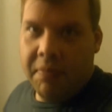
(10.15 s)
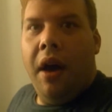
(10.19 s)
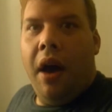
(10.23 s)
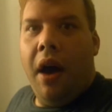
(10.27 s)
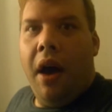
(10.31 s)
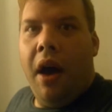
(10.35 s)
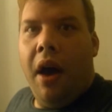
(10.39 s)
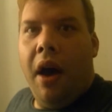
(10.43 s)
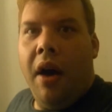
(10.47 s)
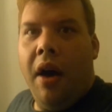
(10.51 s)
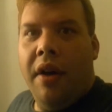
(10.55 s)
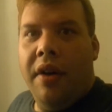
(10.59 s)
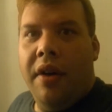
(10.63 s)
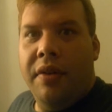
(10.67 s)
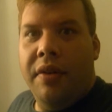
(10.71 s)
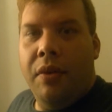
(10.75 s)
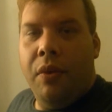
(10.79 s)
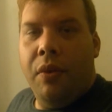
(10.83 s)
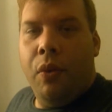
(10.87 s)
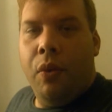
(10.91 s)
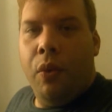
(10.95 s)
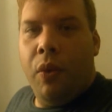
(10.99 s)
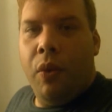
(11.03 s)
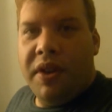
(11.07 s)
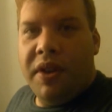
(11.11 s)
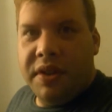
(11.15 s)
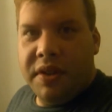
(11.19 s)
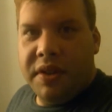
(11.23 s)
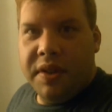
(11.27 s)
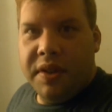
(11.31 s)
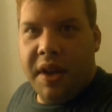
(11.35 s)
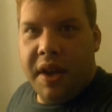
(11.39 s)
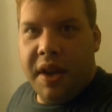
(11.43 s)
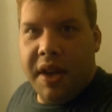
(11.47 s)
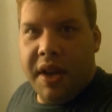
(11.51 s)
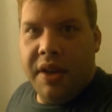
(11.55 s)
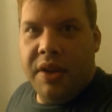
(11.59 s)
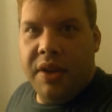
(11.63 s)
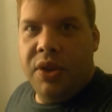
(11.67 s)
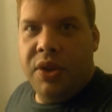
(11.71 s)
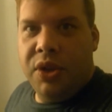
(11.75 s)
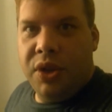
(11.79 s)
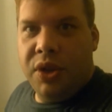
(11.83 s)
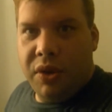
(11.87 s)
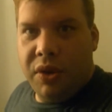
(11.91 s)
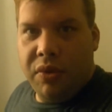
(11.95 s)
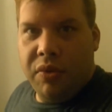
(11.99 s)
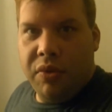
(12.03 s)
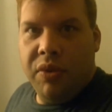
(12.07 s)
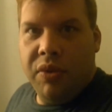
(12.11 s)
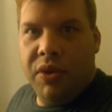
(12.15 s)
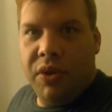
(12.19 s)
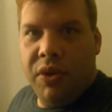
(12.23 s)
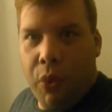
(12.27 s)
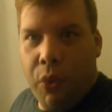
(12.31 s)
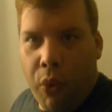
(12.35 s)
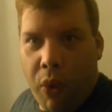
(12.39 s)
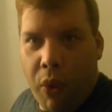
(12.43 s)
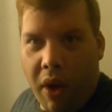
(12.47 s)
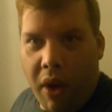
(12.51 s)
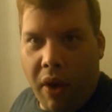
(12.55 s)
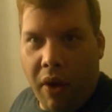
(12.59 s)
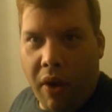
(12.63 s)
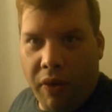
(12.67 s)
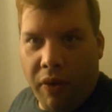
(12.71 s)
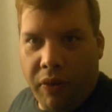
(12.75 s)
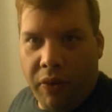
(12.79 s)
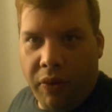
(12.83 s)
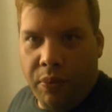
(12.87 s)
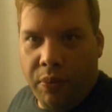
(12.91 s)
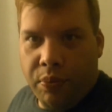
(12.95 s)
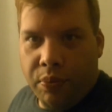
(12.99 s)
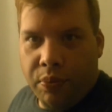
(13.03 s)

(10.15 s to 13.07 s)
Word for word: On Wednesday, June 12th,